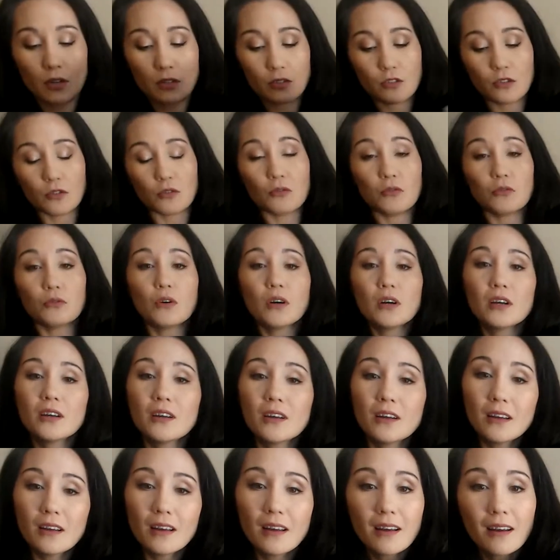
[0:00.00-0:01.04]
to
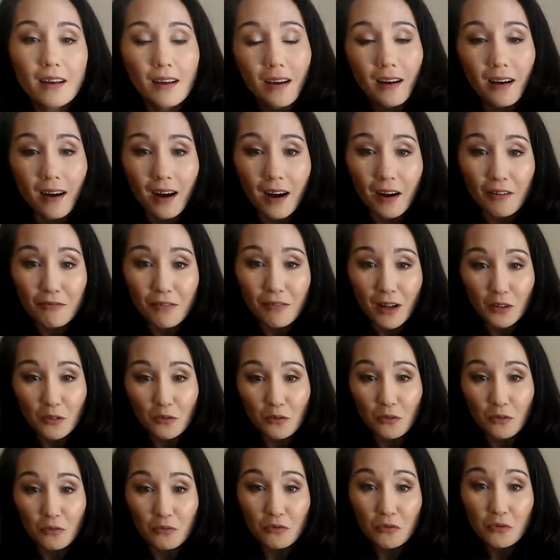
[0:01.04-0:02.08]
follow
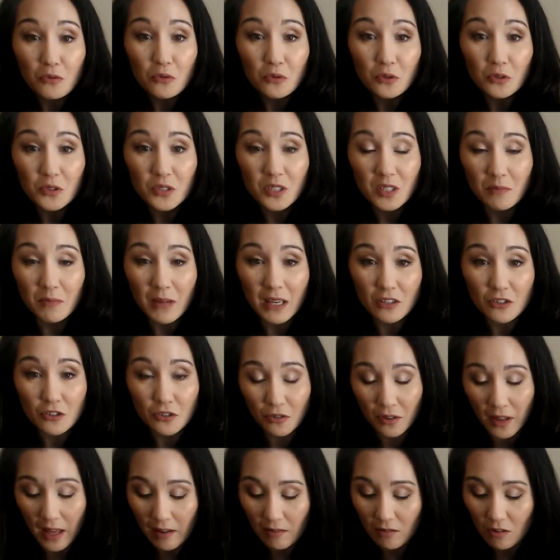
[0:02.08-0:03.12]
the rules to make sure
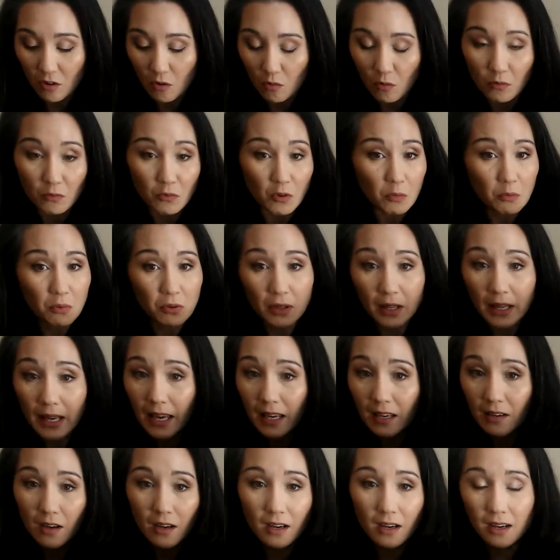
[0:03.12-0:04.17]
that, you know, when we're
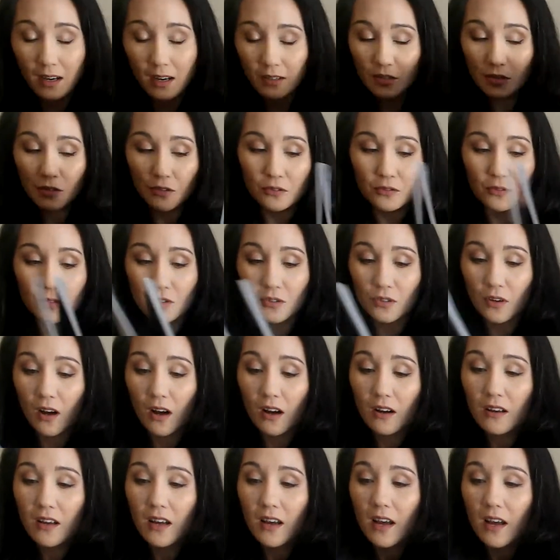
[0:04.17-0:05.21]
playing a certain
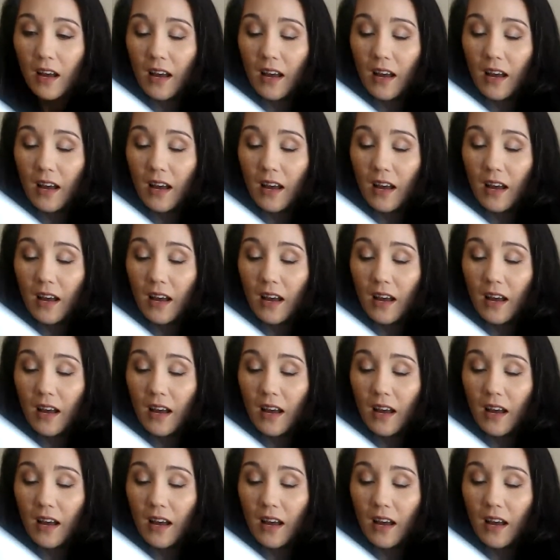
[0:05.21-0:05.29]
song,